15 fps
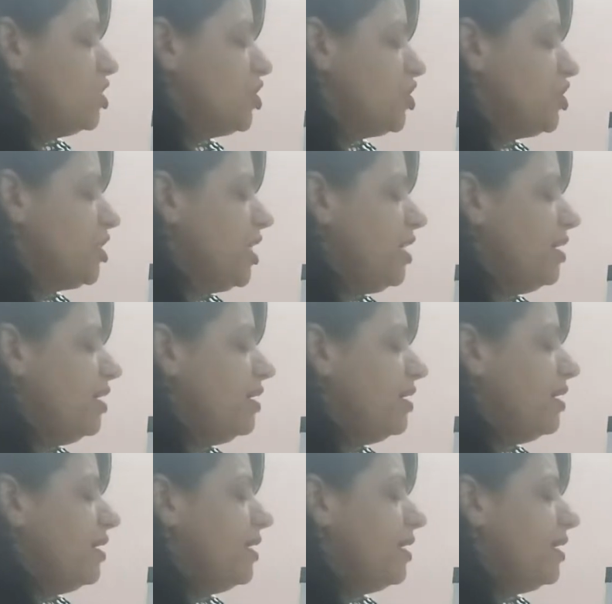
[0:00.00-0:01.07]
Sh,
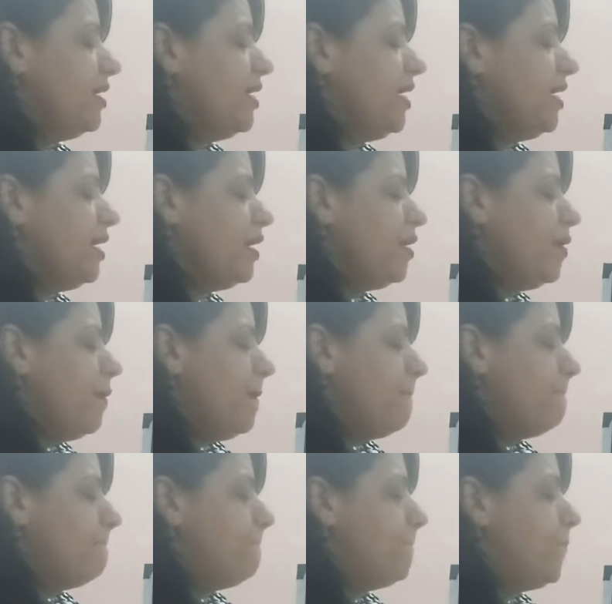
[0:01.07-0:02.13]
I,
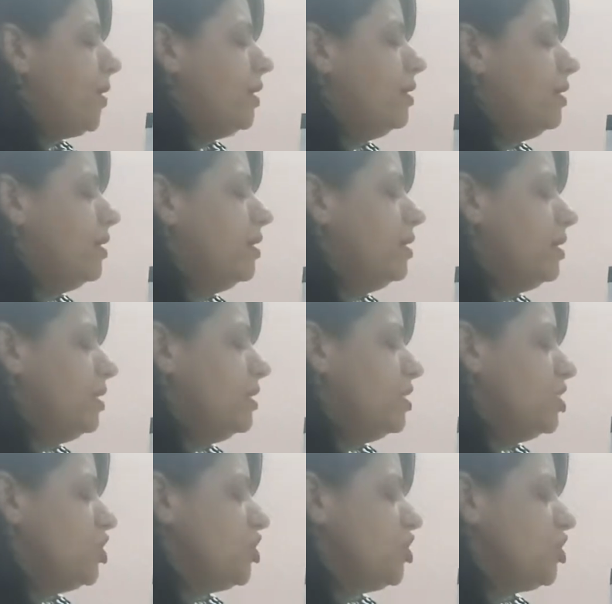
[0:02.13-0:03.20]

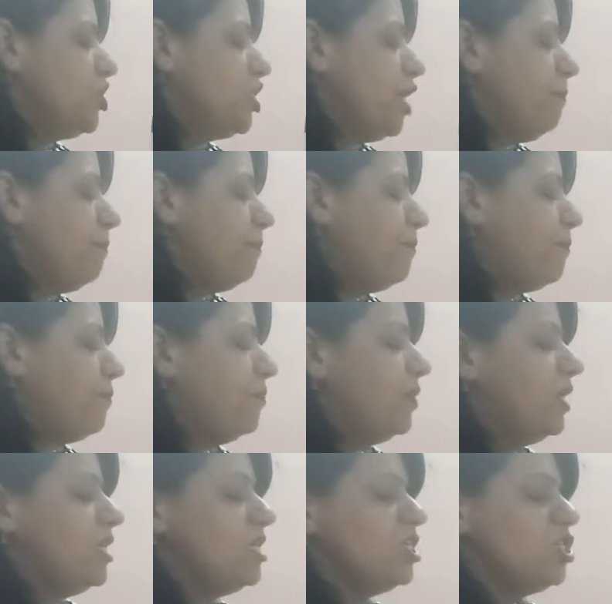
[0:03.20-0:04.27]
pa, ship.
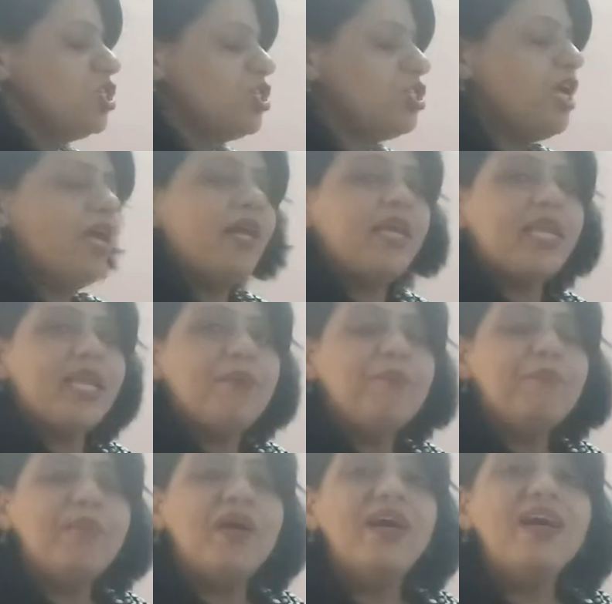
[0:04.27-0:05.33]
Sh,
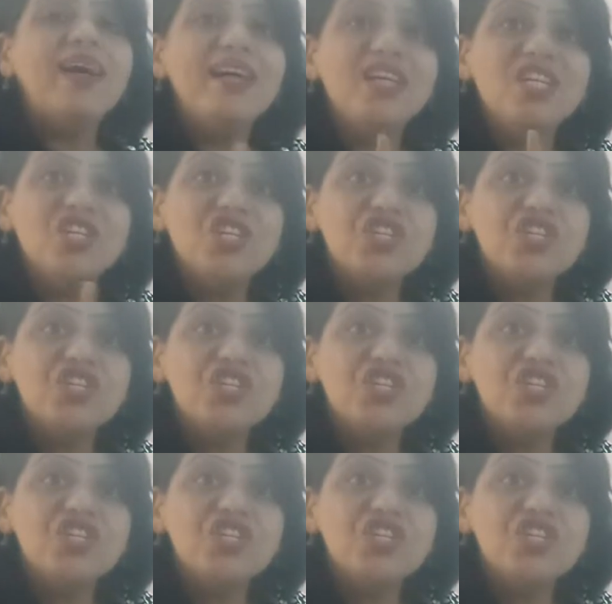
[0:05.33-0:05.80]
I, pa,